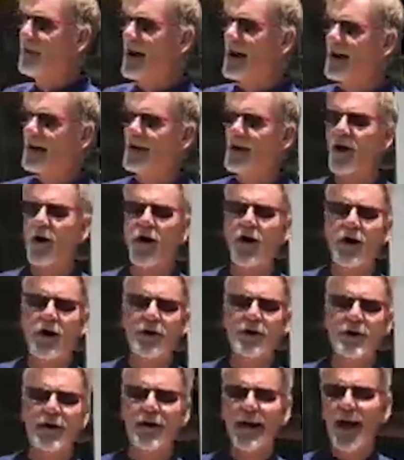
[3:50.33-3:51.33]
at all of
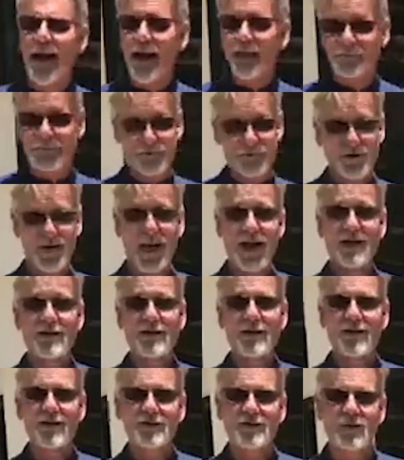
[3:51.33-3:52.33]
my yard
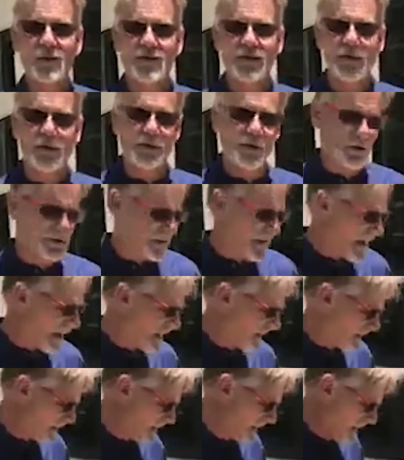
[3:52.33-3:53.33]
after 10 years, what
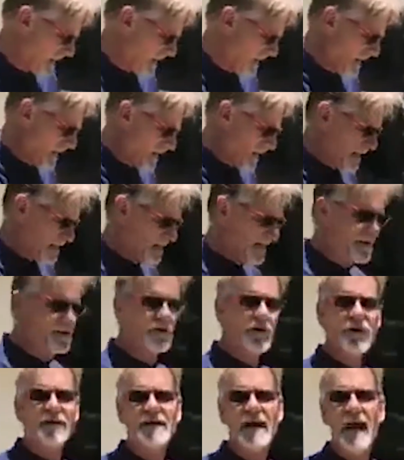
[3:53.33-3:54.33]
they looked at,
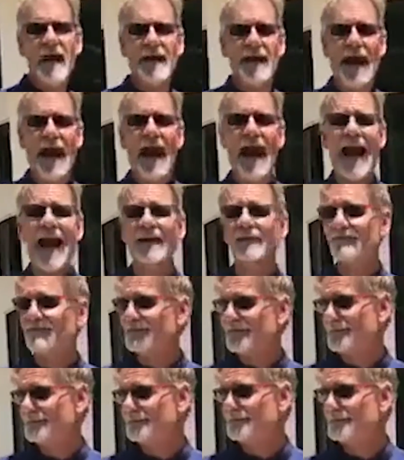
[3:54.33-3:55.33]
these are a day and
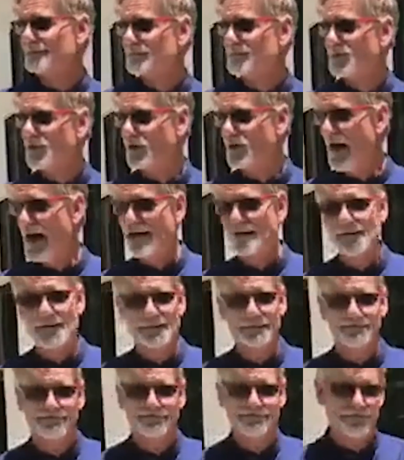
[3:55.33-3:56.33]
a half,
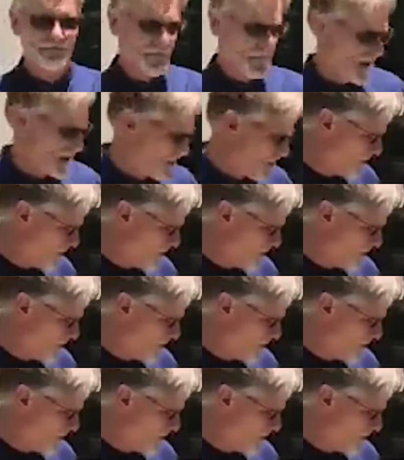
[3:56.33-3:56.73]
2 days.